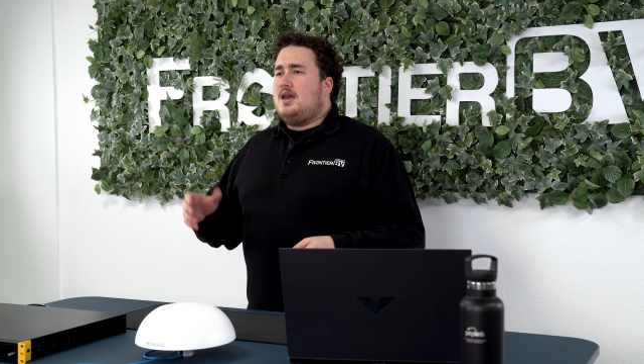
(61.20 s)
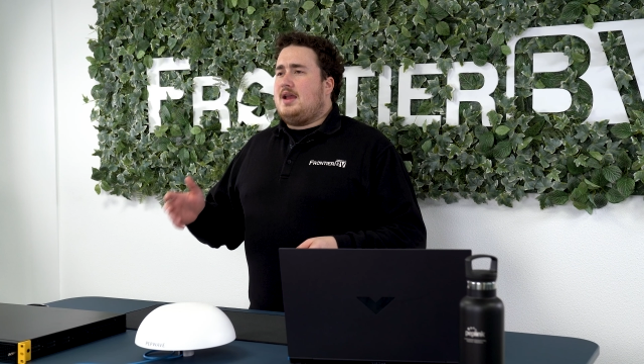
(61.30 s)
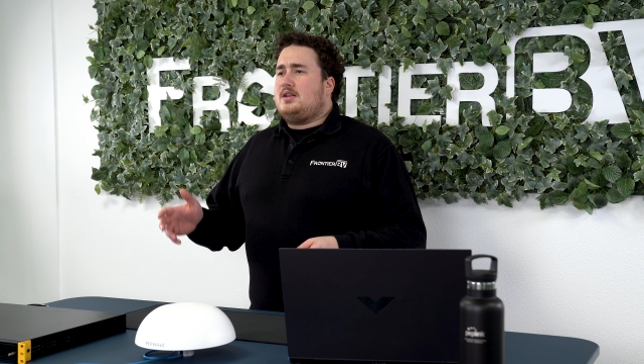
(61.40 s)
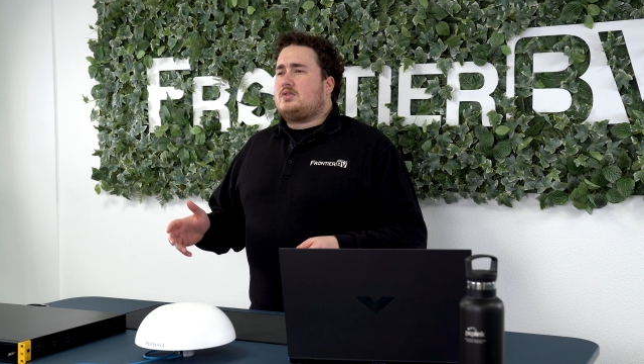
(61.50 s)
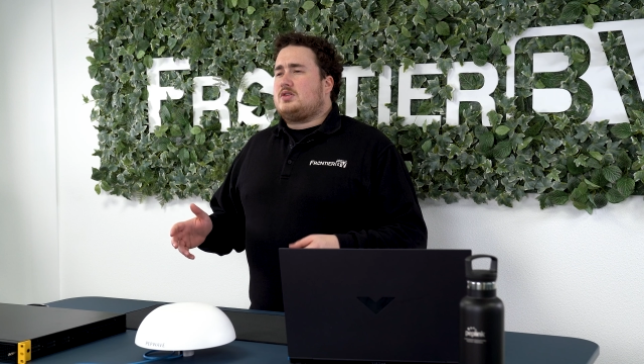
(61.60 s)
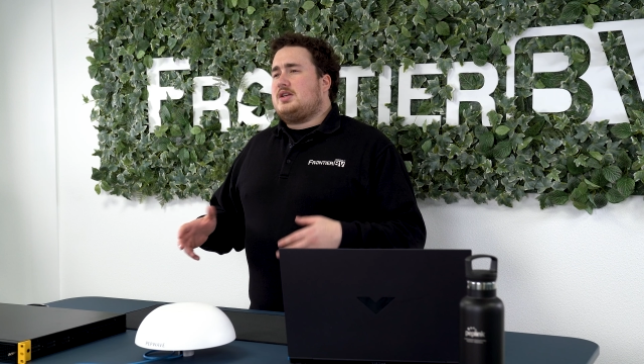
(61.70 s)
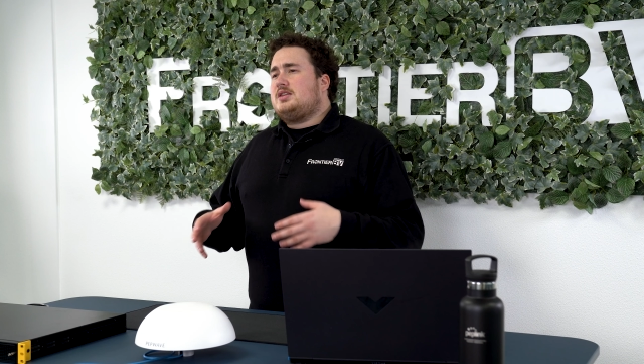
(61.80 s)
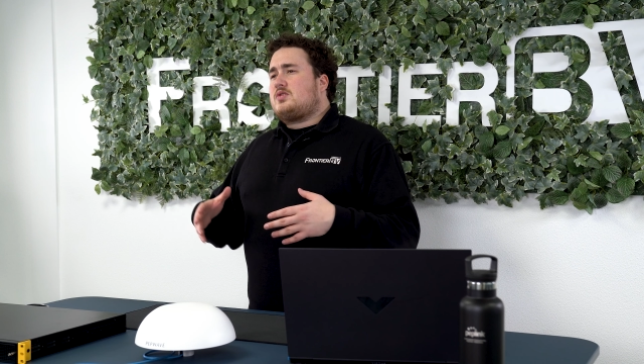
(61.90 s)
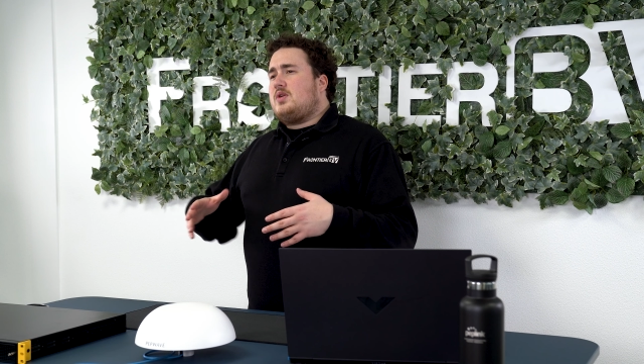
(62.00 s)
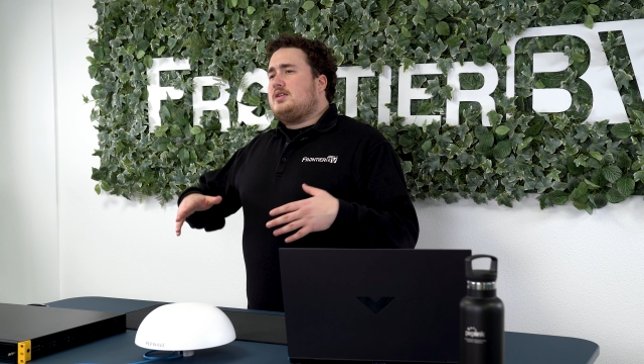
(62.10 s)
InTouch
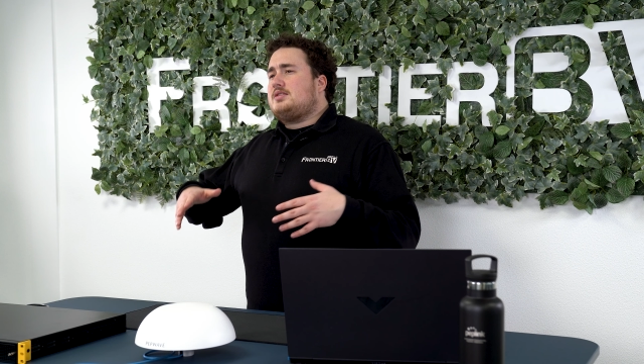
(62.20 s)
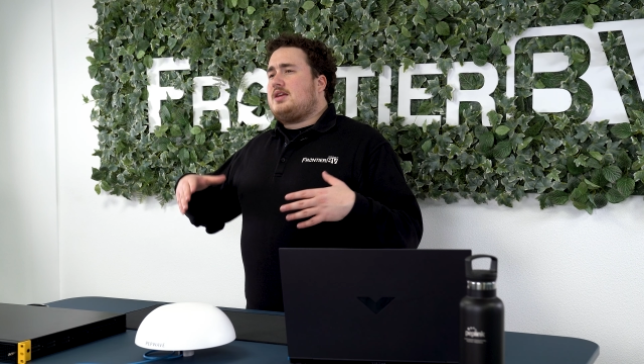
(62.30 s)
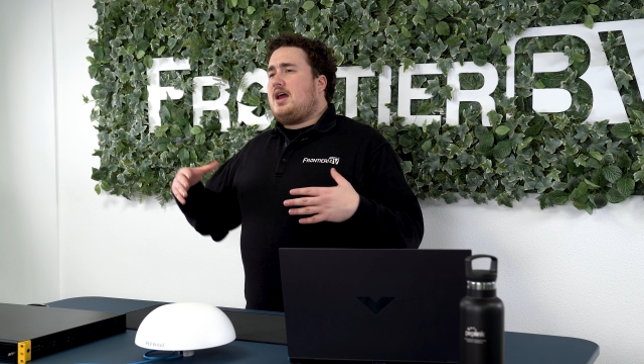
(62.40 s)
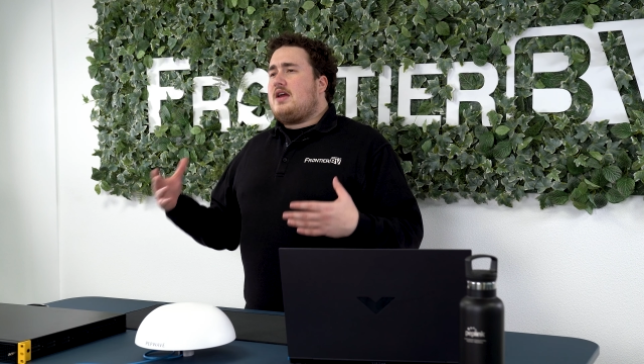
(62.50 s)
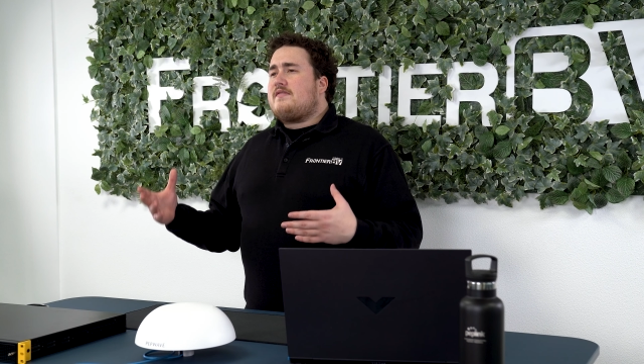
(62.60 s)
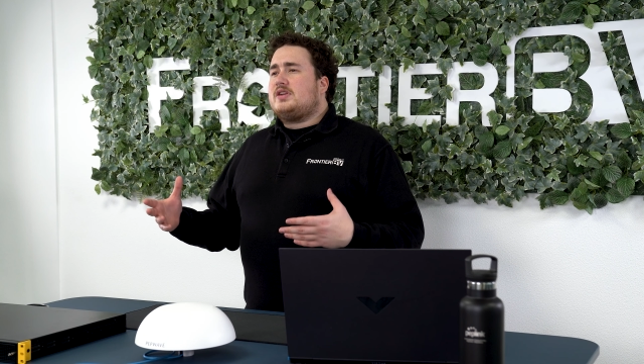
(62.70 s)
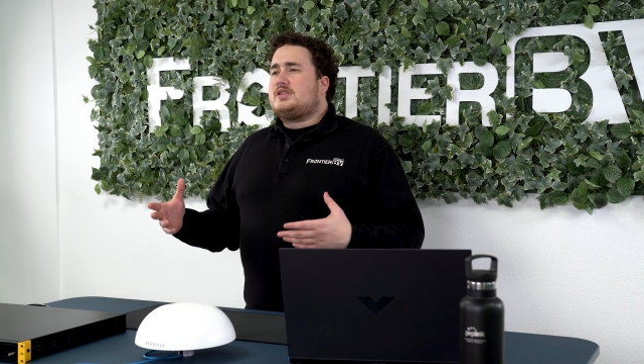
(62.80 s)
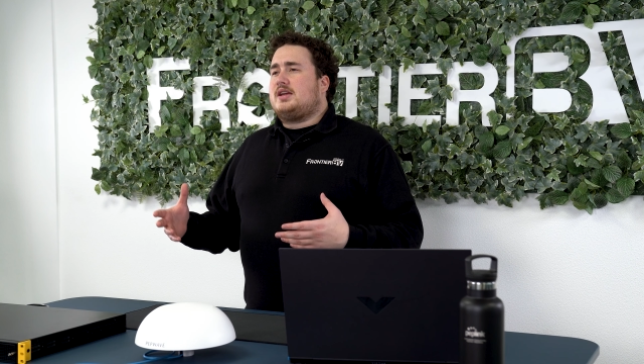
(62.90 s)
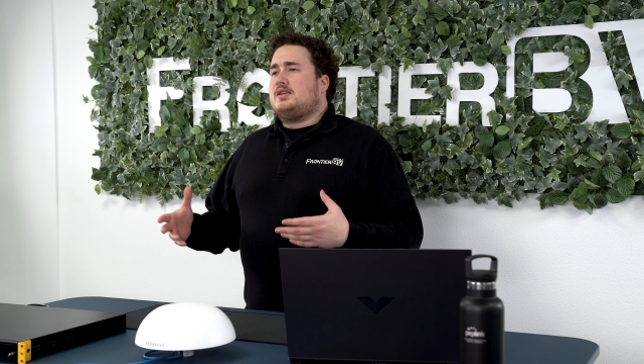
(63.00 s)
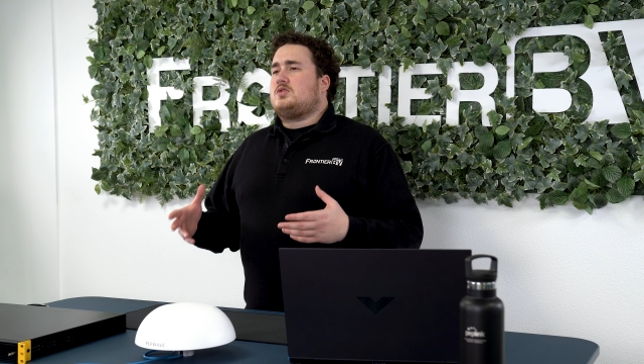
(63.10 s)
integrates
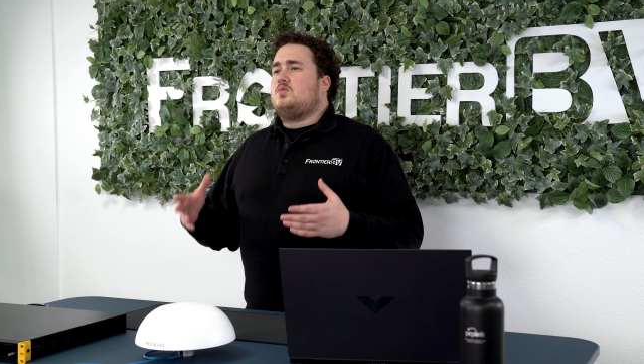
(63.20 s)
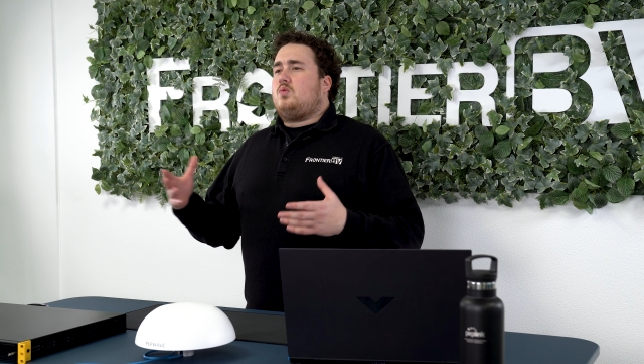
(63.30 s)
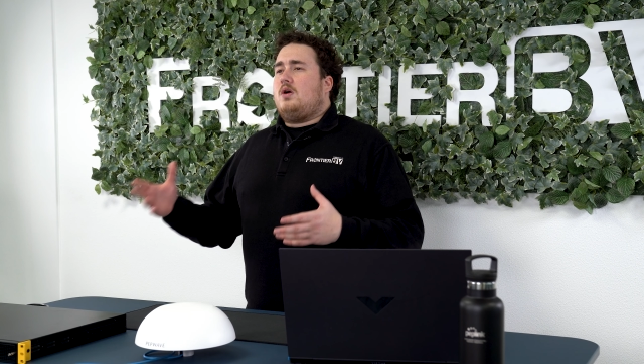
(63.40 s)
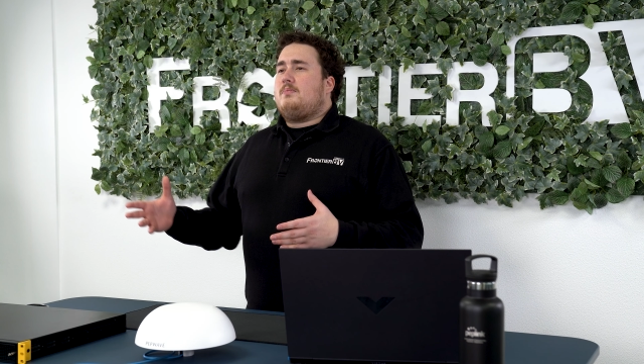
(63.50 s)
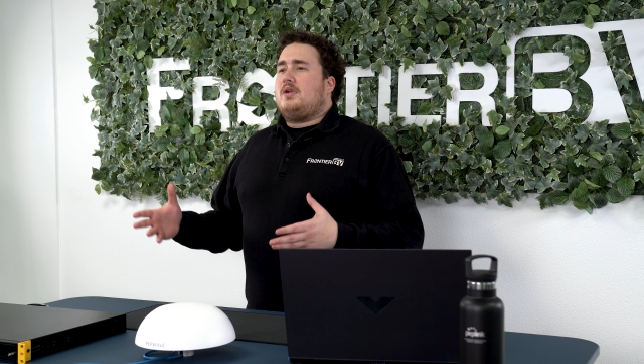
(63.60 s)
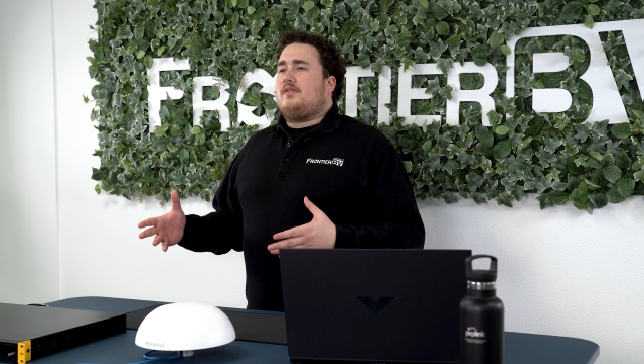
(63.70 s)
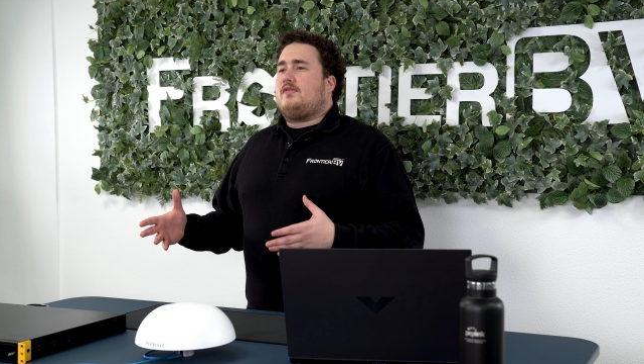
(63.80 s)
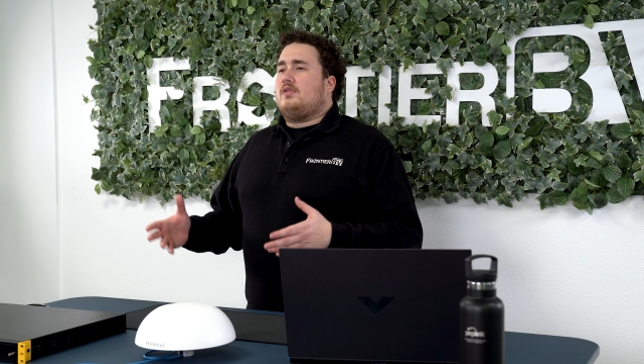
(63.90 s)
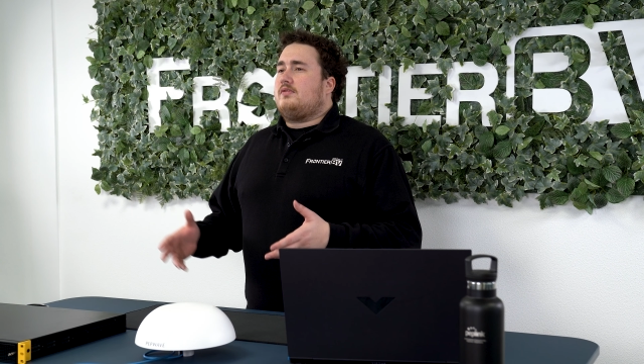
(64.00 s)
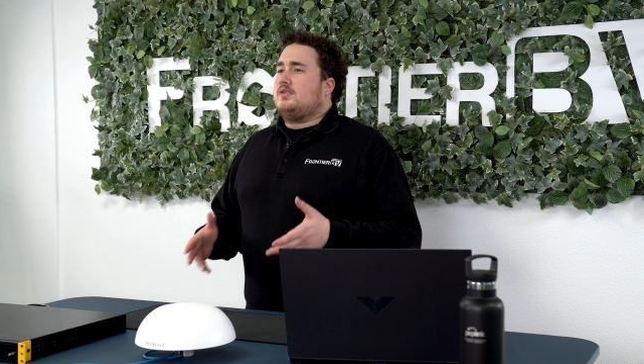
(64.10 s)
everything into one
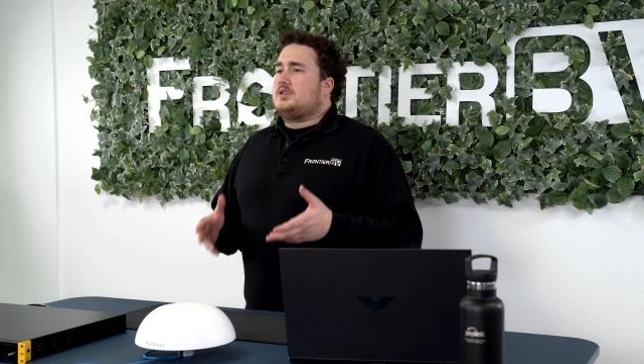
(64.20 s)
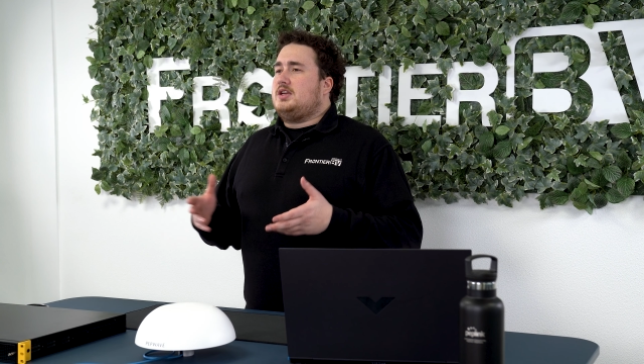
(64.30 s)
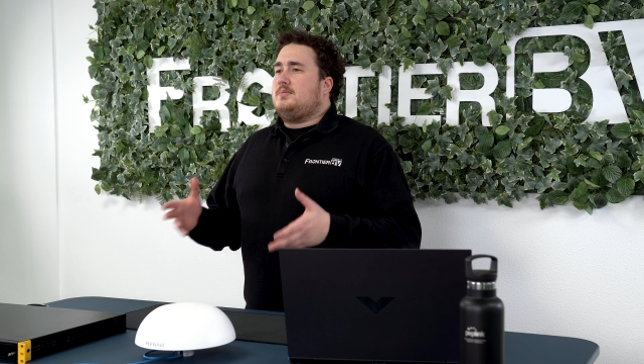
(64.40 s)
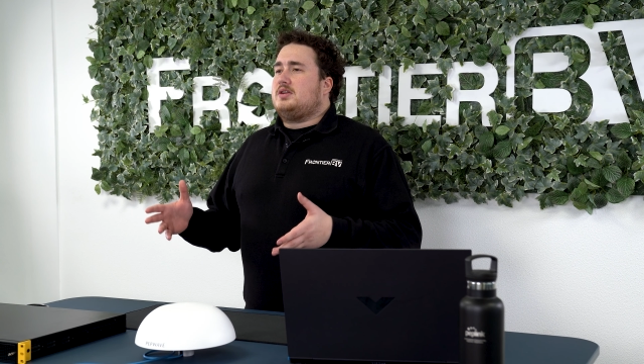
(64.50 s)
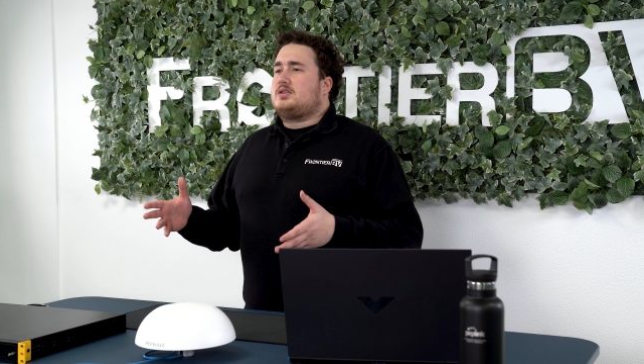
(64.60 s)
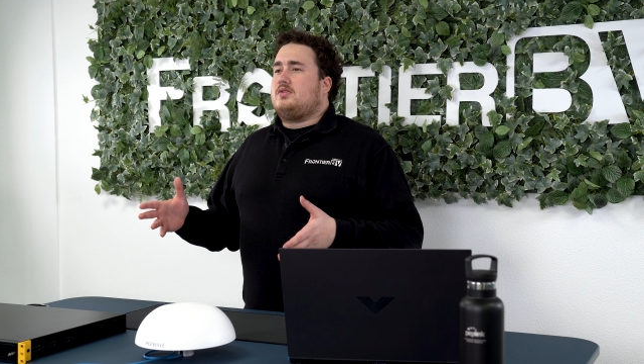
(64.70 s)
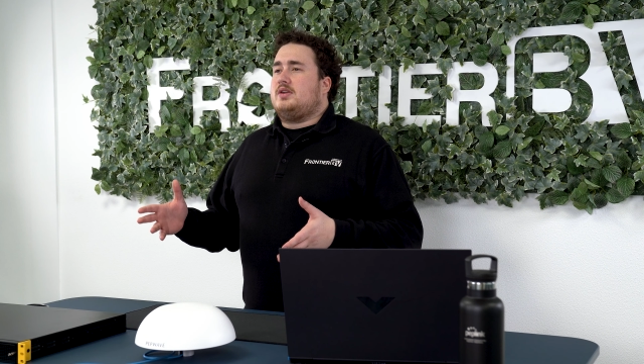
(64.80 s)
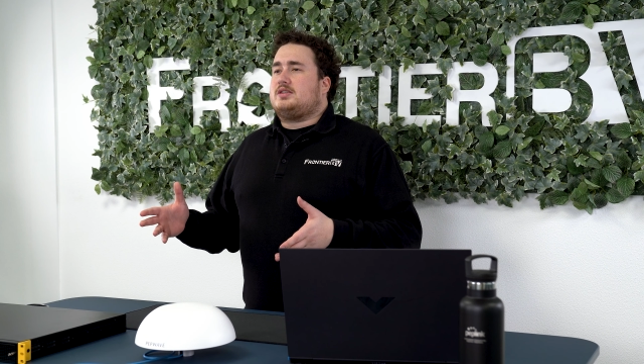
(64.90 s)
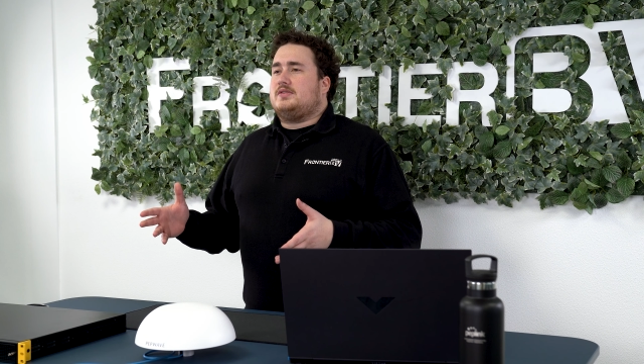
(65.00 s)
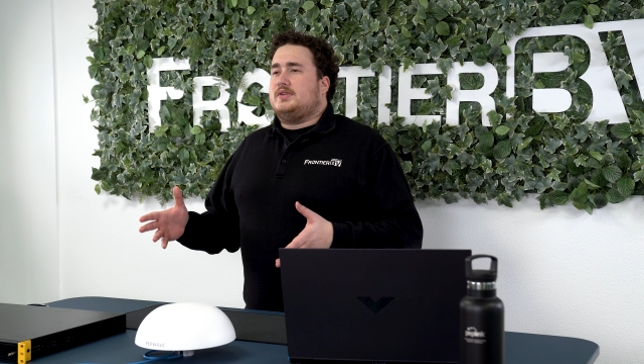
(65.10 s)
platform for seamless
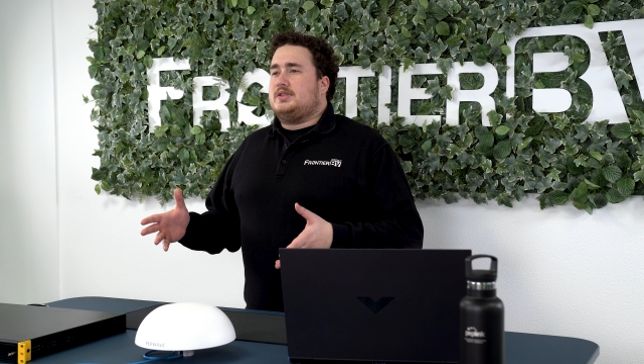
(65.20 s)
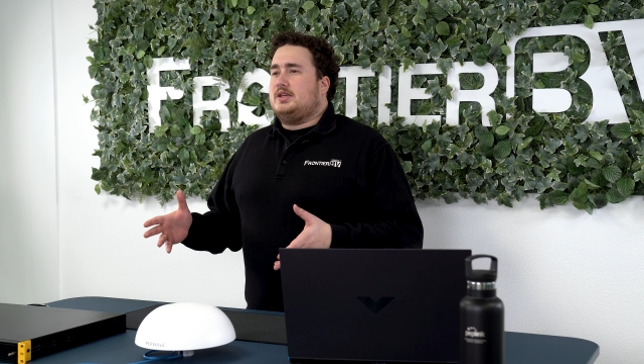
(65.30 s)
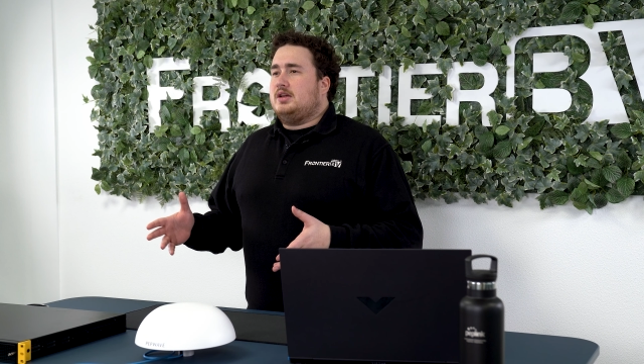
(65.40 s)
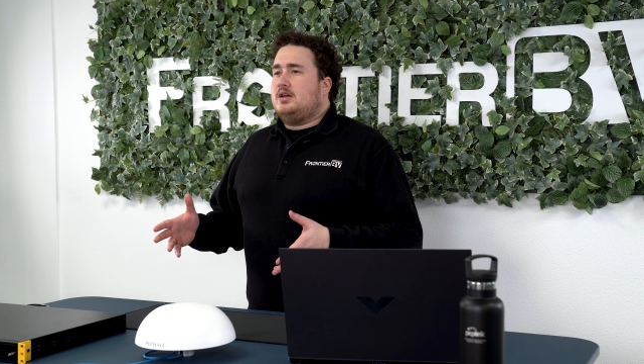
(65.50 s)
connectivity.